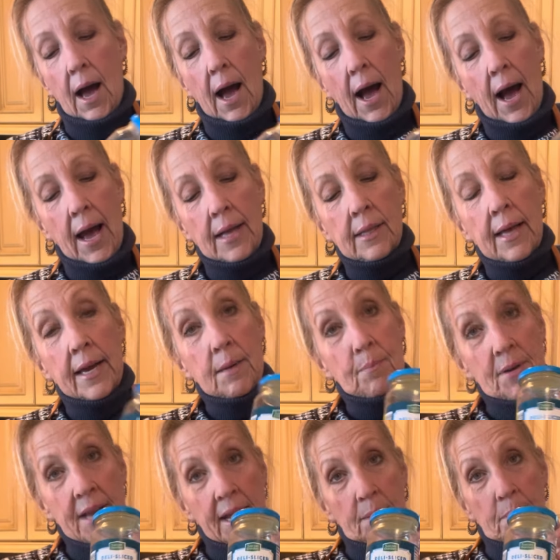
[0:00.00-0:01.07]
I like
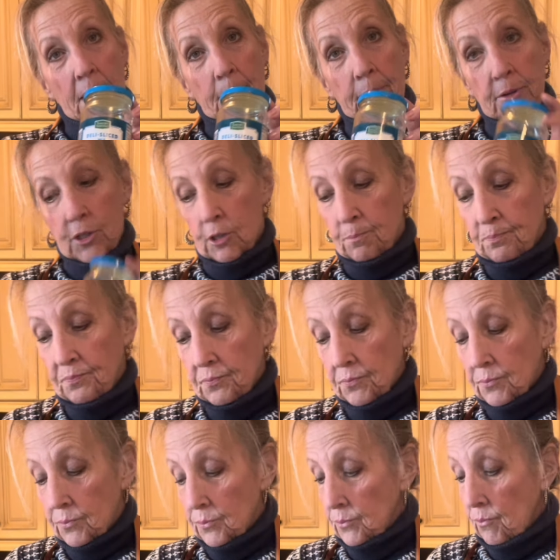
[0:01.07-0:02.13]
banana peppers.
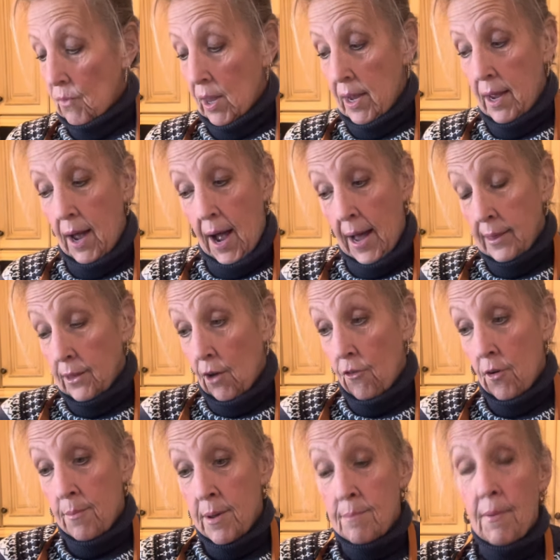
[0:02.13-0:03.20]
I love
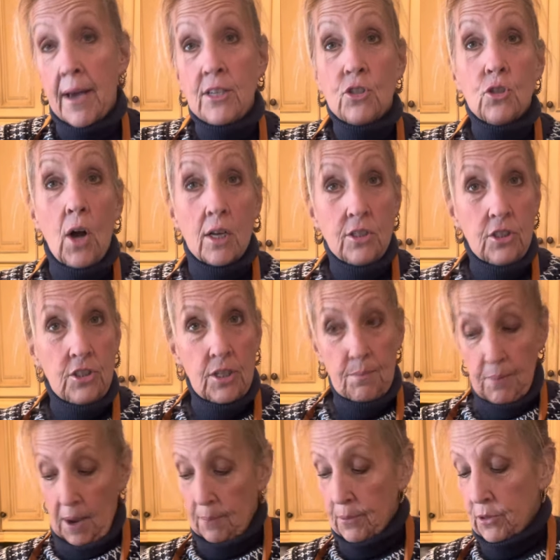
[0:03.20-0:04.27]
them in my sausage and
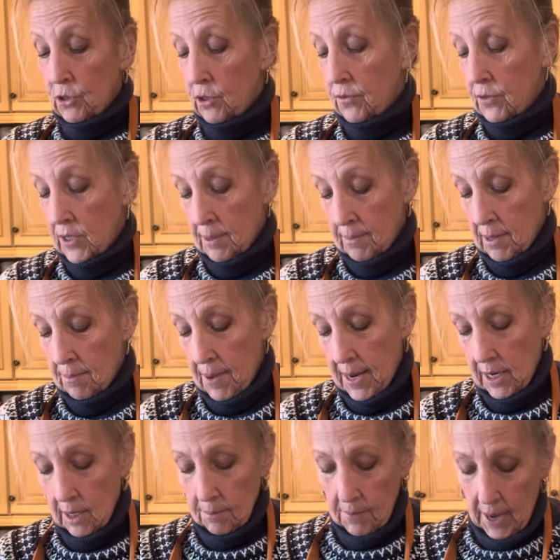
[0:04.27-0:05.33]
peppers. You've seen me make them.